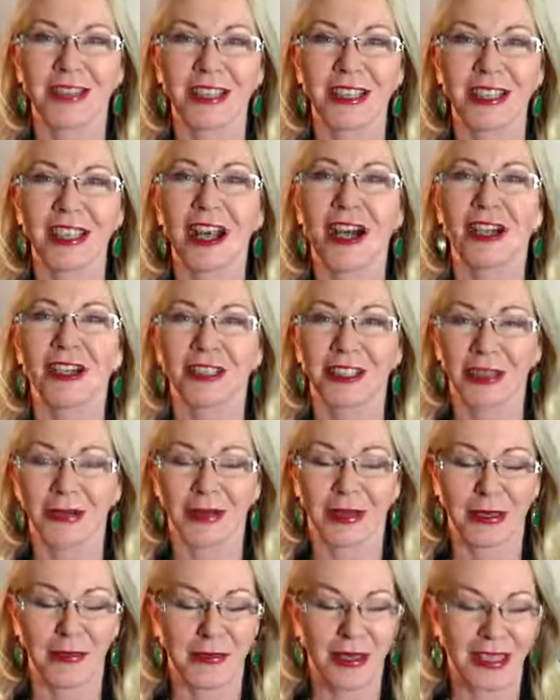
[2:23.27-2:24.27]
is not to
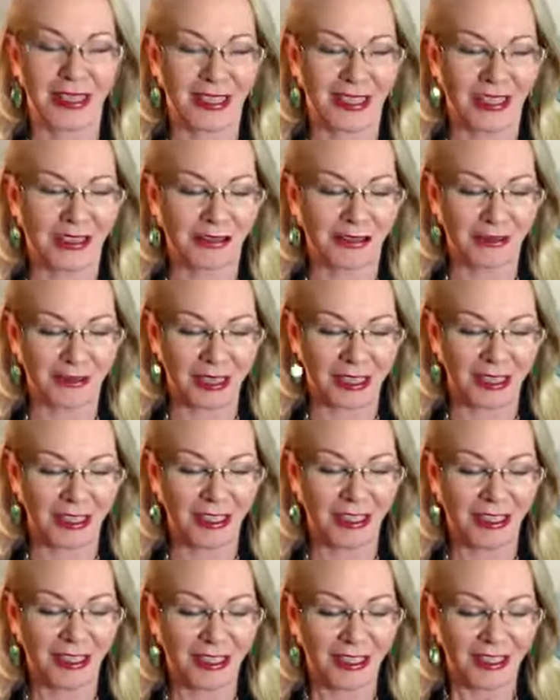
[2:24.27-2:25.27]
be messed
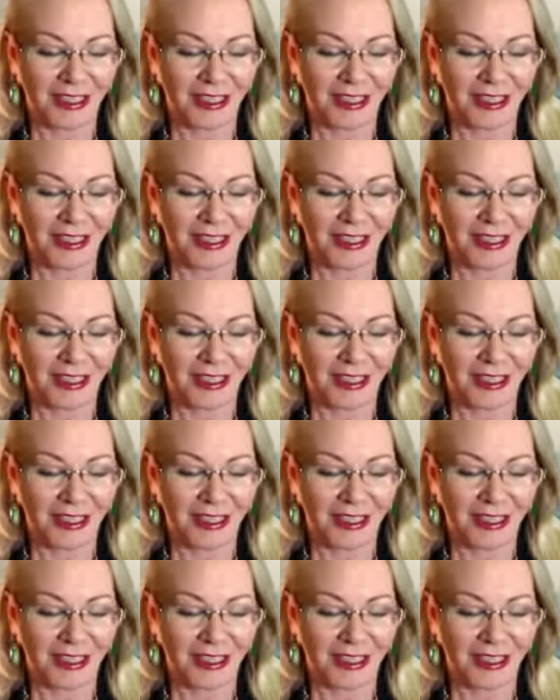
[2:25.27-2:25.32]
with.